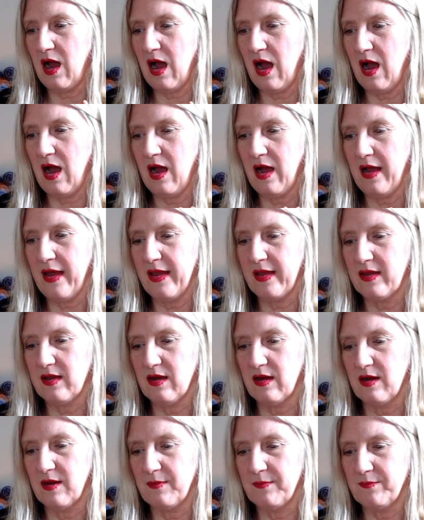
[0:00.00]
I,
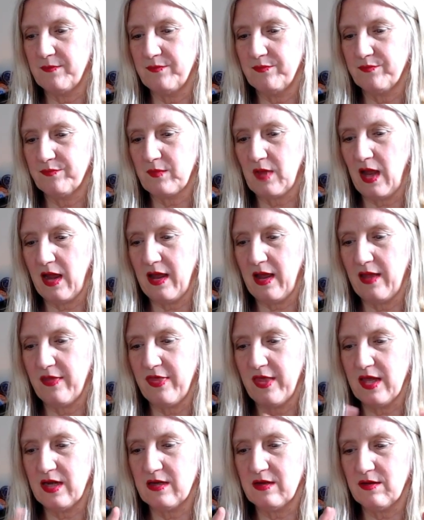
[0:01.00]
um, I
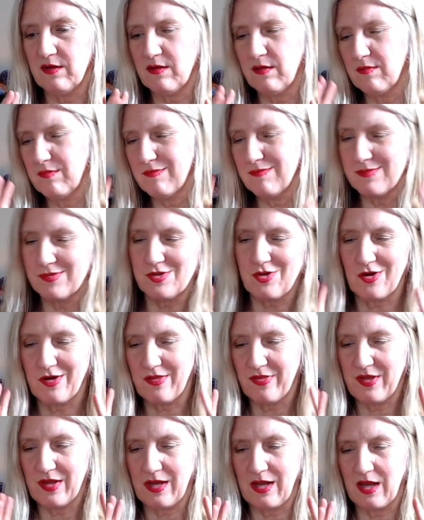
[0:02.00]
then
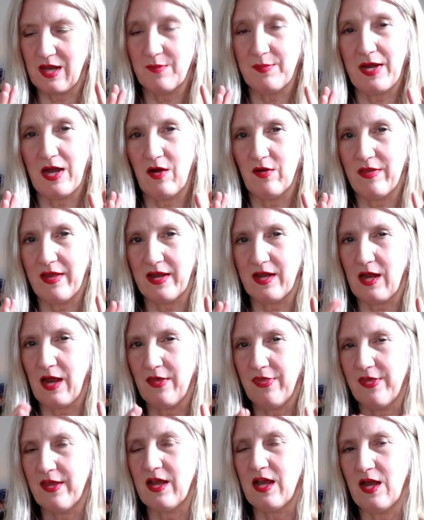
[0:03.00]
started thinking about, like, I
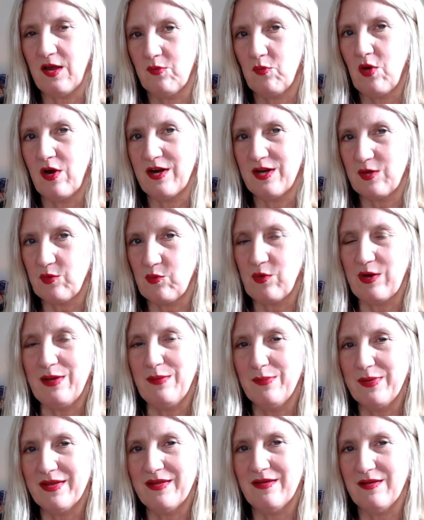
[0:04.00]
think I wanted
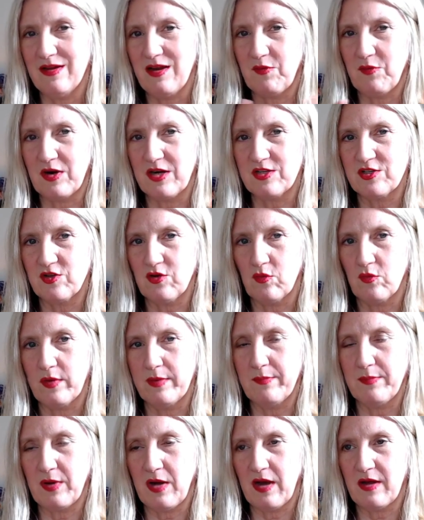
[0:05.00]
rib. I want to do a
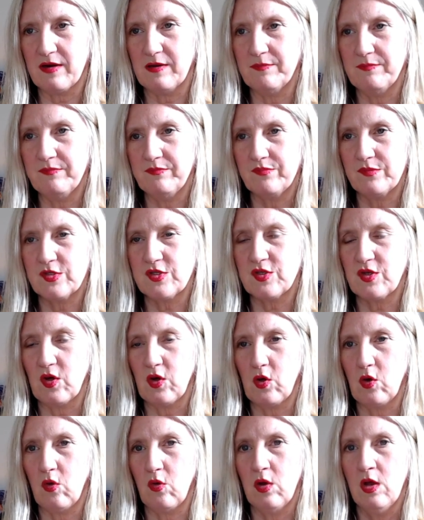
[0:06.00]
rib bottom.
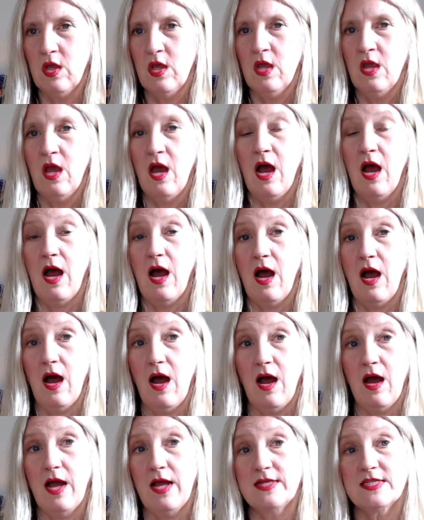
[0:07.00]
So
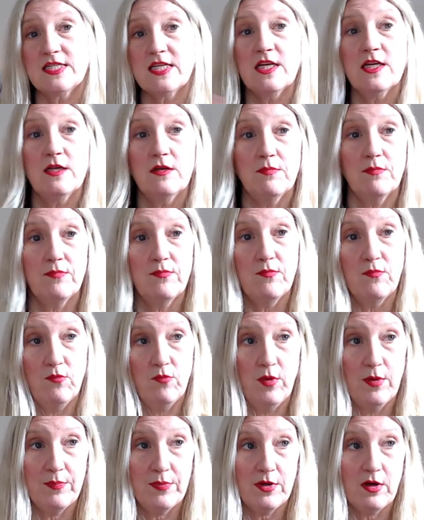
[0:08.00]
I did
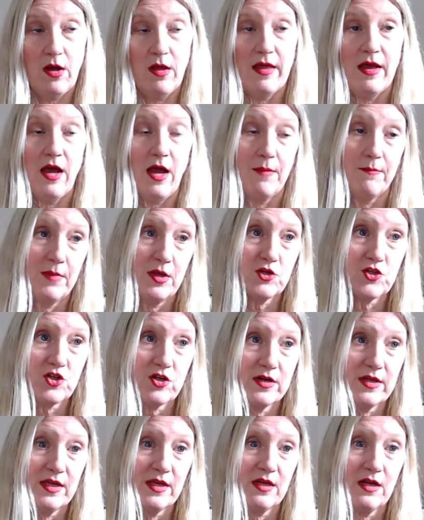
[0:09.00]
rip it all out. I
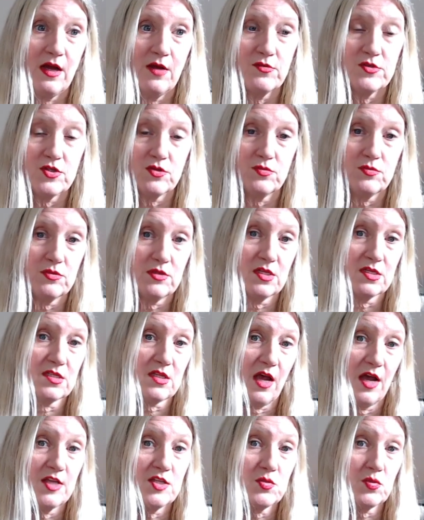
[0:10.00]
measured it. I was, the
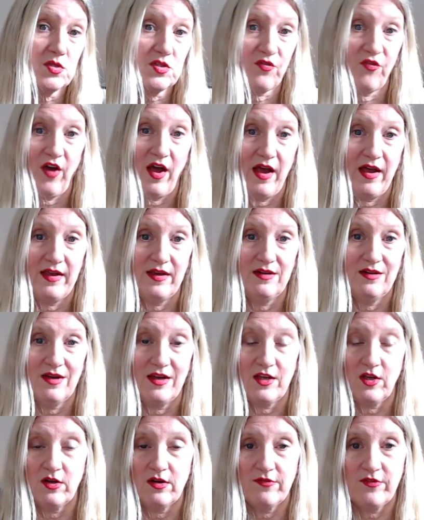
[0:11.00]
size was fine. I
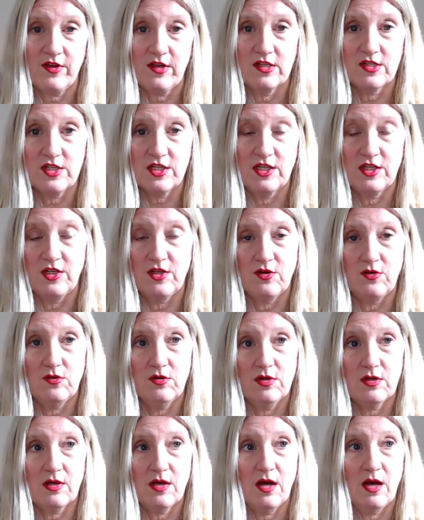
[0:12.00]
could have
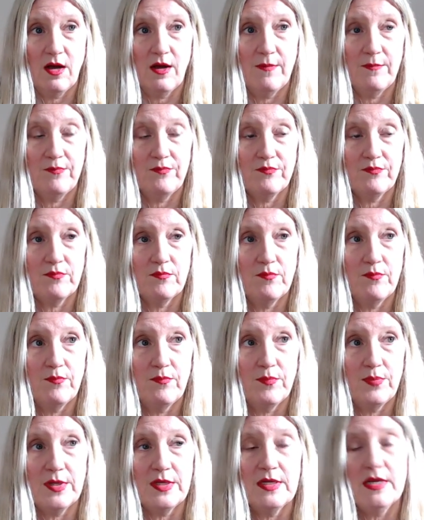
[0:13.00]
continued. Um,
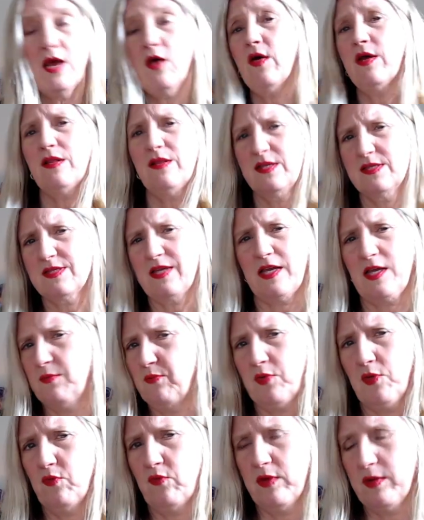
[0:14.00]
but now at least I can
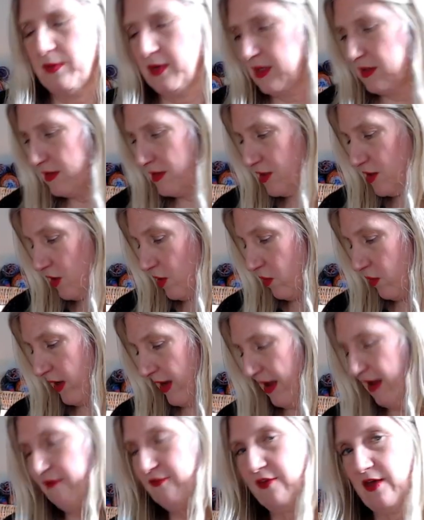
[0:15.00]
put rib in. So I
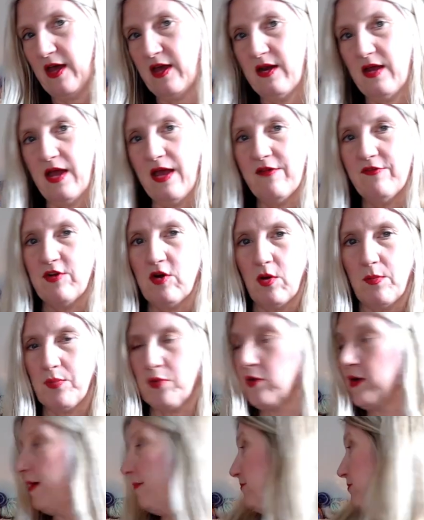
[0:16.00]
have that, I have it all
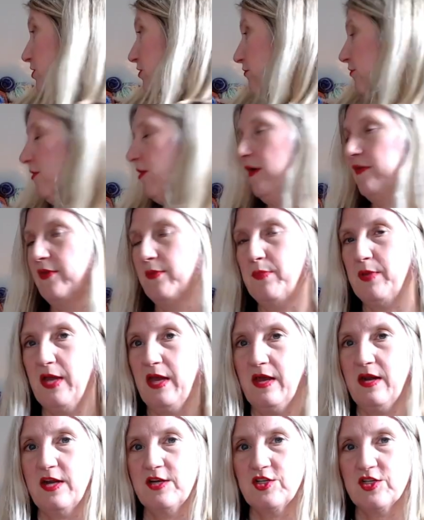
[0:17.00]
prepped over on the
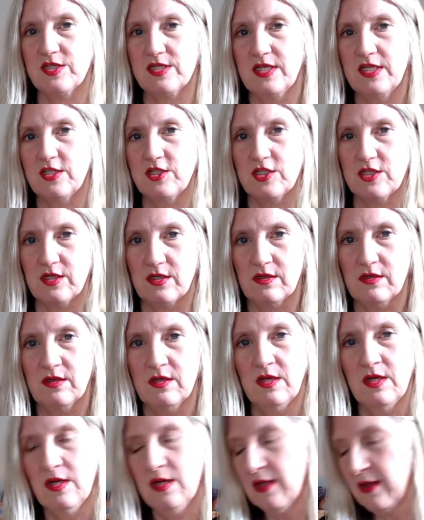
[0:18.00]
bed. I just need to
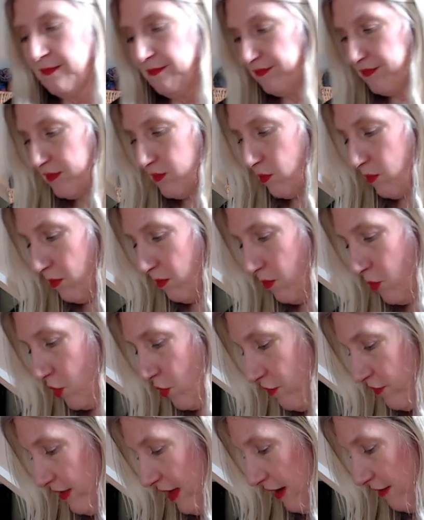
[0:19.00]

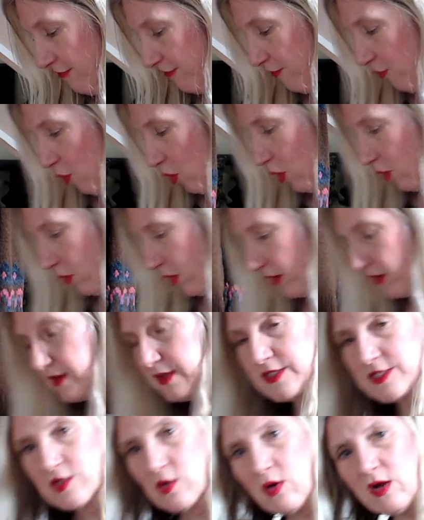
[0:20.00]
move that
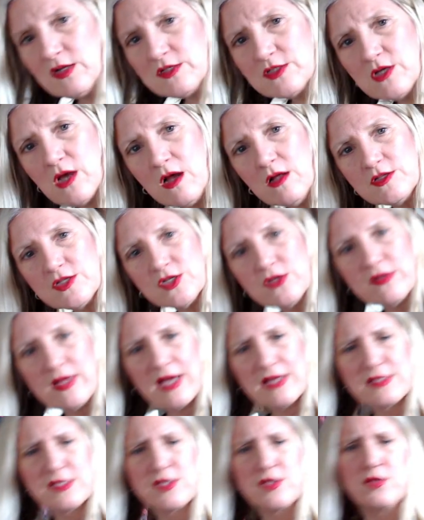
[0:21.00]
forward. So I'll, I'll do
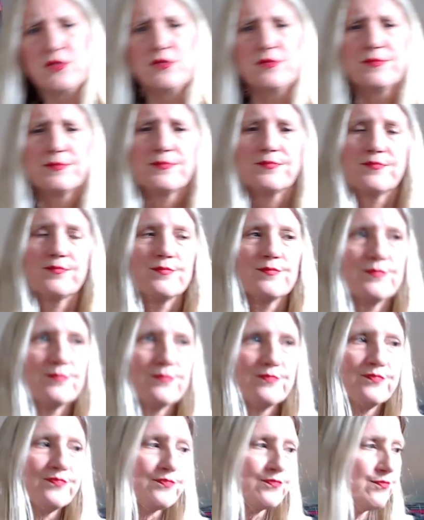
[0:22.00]
that soon.
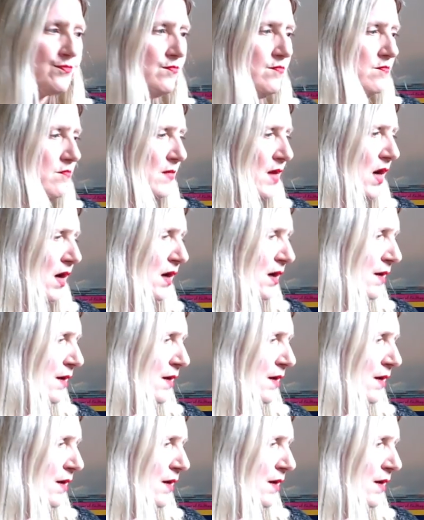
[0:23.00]
Um,